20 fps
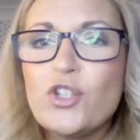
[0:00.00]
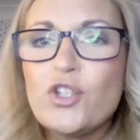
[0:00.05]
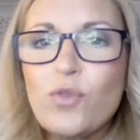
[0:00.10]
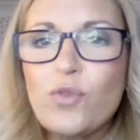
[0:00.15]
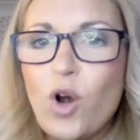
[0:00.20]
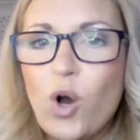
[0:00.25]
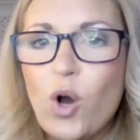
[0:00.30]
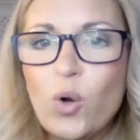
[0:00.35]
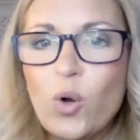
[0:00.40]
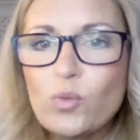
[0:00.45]
new
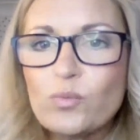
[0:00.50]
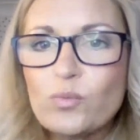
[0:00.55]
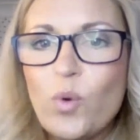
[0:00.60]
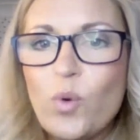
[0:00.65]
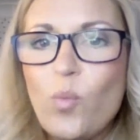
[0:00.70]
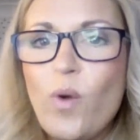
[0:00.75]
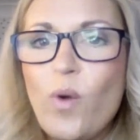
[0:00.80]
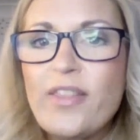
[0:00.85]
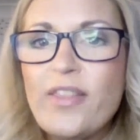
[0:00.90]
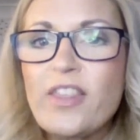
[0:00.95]
role,
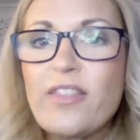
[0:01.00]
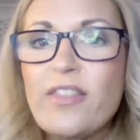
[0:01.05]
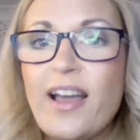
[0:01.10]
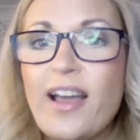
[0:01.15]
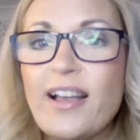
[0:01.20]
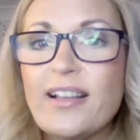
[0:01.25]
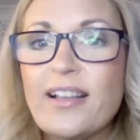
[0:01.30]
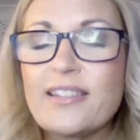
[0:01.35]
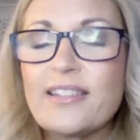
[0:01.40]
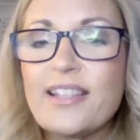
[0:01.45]
whether
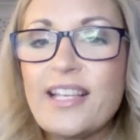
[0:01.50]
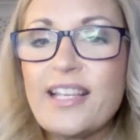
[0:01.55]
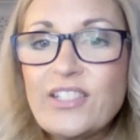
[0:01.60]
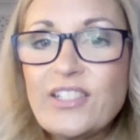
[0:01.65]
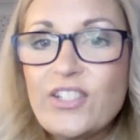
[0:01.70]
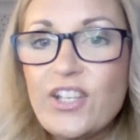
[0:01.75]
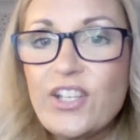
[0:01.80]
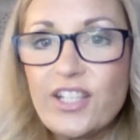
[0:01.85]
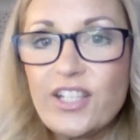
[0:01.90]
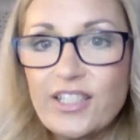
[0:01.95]
that's
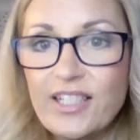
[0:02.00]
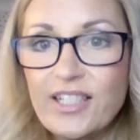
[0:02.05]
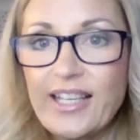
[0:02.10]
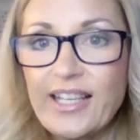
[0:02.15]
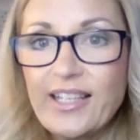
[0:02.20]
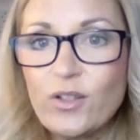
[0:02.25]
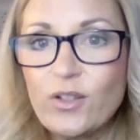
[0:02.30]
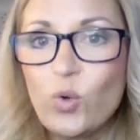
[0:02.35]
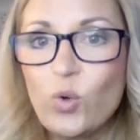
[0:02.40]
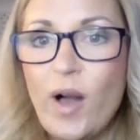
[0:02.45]

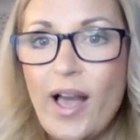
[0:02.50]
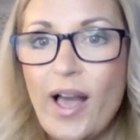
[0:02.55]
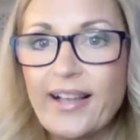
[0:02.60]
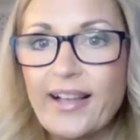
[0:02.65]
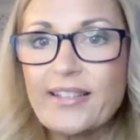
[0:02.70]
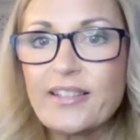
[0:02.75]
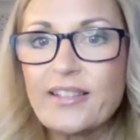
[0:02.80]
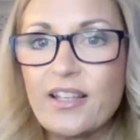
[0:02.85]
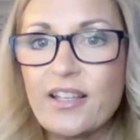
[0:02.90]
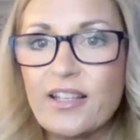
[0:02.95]
internally or
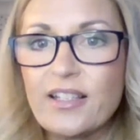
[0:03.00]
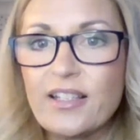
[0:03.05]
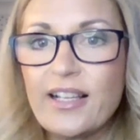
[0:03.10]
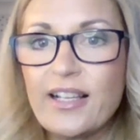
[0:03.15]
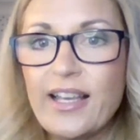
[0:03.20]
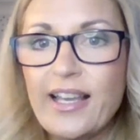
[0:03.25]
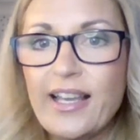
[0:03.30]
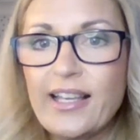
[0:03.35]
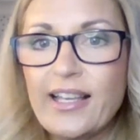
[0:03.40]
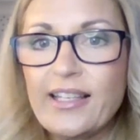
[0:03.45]

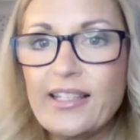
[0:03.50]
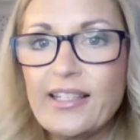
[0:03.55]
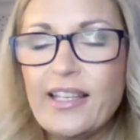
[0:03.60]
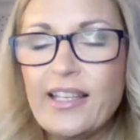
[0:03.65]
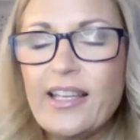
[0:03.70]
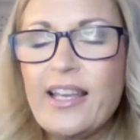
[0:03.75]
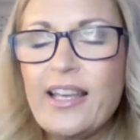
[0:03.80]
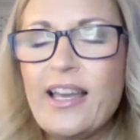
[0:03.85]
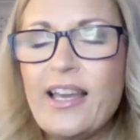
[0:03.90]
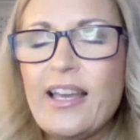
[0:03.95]
externally,
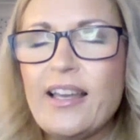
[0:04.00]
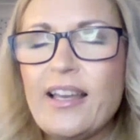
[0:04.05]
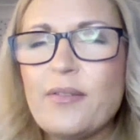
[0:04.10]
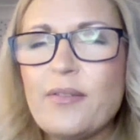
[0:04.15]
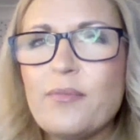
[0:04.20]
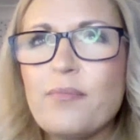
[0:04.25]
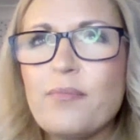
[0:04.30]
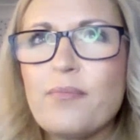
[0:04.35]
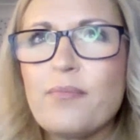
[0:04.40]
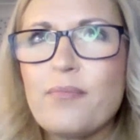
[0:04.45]

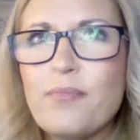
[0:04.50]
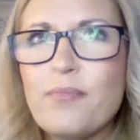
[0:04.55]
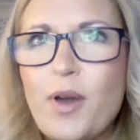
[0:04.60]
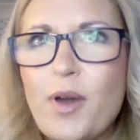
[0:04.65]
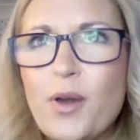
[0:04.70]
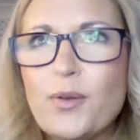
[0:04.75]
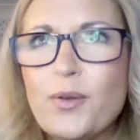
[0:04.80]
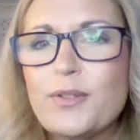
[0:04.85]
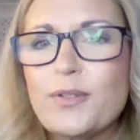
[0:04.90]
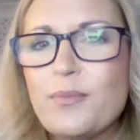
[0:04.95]

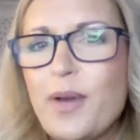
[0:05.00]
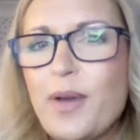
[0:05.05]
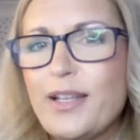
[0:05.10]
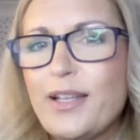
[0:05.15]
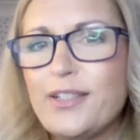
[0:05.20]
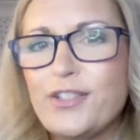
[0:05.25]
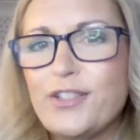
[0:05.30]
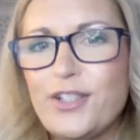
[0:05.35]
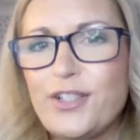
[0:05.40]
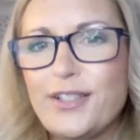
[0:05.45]
most
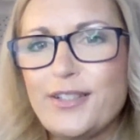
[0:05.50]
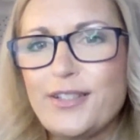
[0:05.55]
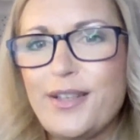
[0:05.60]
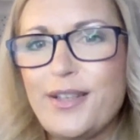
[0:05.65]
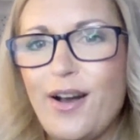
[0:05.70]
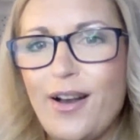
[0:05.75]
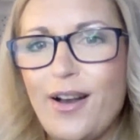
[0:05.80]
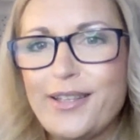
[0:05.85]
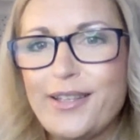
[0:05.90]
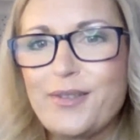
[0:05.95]
managers,
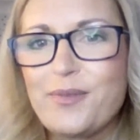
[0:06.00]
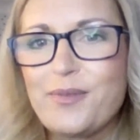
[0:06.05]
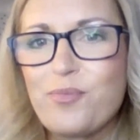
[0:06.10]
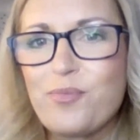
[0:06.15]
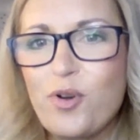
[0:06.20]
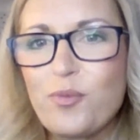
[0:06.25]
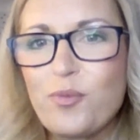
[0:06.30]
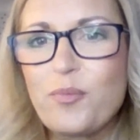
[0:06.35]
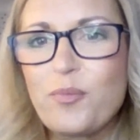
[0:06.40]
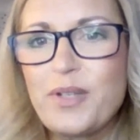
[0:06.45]
I can
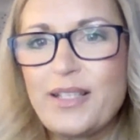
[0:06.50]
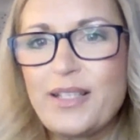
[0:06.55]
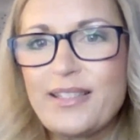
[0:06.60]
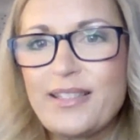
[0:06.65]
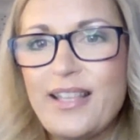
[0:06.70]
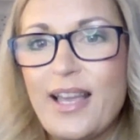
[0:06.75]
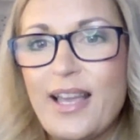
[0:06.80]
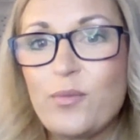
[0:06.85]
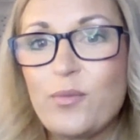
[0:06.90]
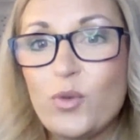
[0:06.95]
probably
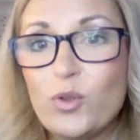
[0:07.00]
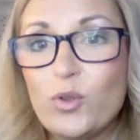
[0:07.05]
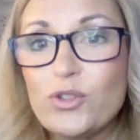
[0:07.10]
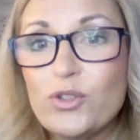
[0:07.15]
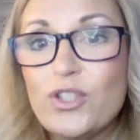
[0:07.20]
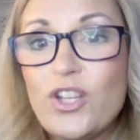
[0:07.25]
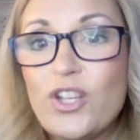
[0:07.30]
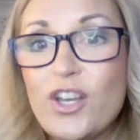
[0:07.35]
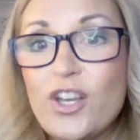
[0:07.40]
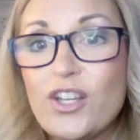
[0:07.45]
say, will
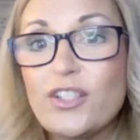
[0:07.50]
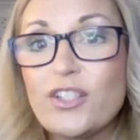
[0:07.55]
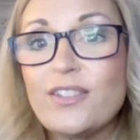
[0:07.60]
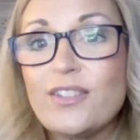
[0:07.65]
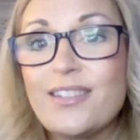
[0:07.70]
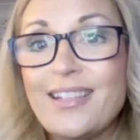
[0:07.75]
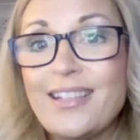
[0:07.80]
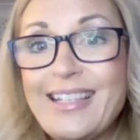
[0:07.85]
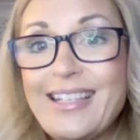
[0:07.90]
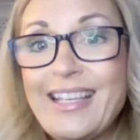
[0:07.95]
turn
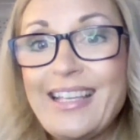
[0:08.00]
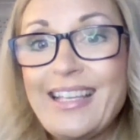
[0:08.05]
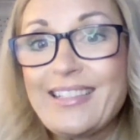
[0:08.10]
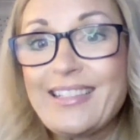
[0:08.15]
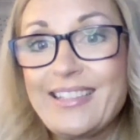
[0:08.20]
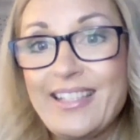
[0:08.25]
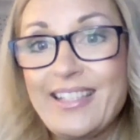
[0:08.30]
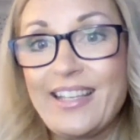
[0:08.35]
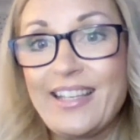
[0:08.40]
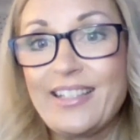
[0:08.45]
to
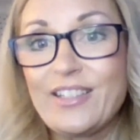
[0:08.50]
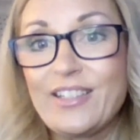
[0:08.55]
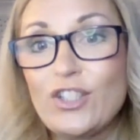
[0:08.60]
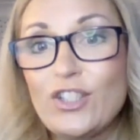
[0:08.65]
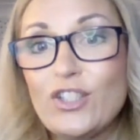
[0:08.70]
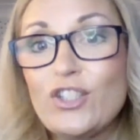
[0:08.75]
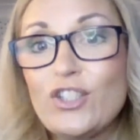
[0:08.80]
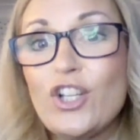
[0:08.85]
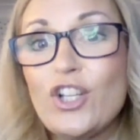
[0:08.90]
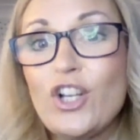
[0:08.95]
LinkedIn
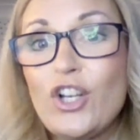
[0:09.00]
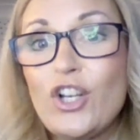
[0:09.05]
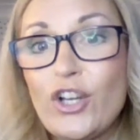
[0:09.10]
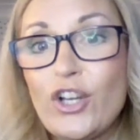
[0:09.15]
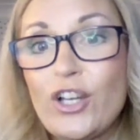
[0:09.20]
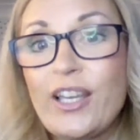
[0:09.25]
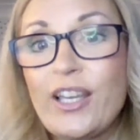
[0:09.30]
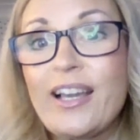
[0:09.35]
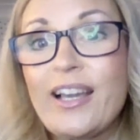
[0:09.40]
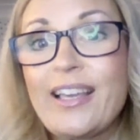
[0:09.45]
to
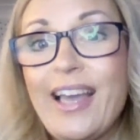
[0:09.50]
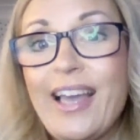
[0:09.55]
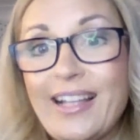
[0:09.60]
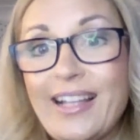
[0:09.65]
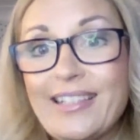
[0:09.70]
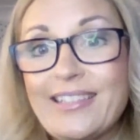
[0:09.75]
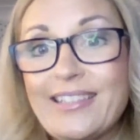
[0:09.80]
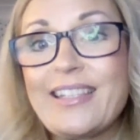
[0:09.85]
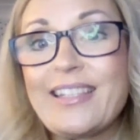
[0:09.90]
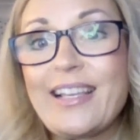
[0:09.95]
look at a
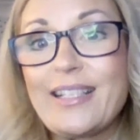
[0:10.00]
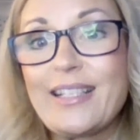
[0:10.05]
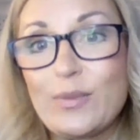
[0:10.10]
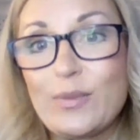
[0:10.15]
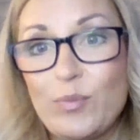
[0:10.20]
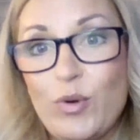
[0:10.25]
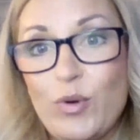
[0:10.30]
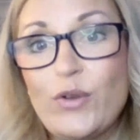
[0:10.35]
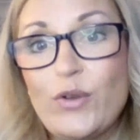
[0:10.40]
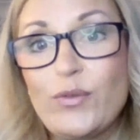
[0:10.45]

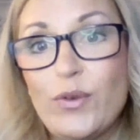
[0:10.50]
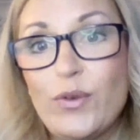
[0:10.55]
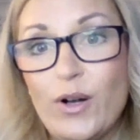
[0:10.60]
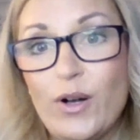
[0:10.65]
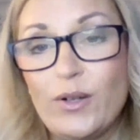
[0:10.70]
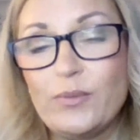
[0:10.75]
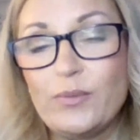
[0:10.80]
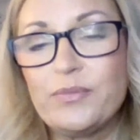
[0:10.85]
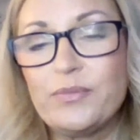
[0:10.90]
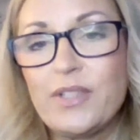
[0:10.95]
candidate's
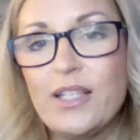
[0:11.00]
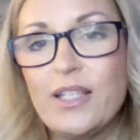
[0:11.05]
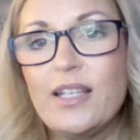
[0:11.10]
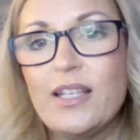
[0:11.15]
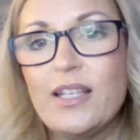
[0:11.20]
profile.